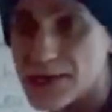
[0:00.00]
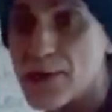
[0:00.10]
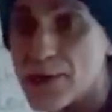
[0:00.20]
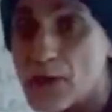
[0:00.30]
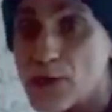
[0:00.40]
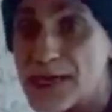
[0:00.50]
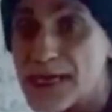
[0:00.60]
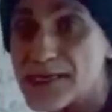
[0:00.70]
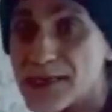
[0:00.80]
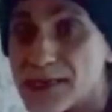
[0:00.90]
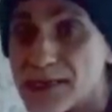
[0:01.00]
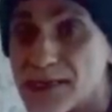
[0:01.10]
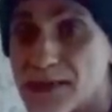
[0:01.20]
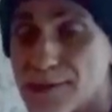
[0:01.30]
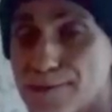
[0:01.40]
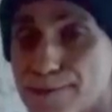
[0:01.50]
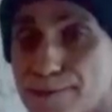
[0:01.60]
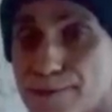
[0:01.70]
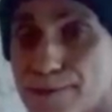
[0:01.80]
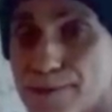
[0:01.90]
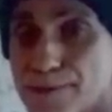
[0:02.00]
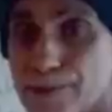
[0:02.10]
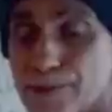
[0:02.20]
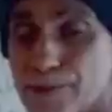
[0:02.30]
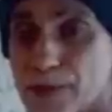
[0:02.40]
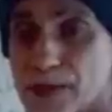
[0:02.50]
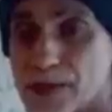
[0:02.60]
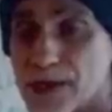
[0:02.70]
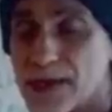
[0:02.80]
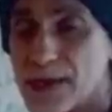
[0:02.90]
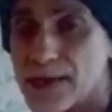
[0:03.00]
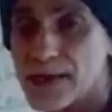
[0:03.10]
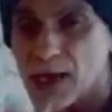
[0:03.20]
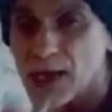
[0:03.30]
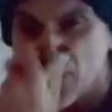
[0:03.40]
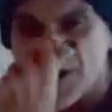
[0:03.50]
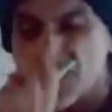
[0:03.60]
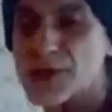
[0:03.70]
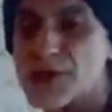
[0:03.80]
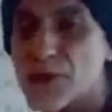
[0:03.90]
are, sonoluminescence. See? And Krishna is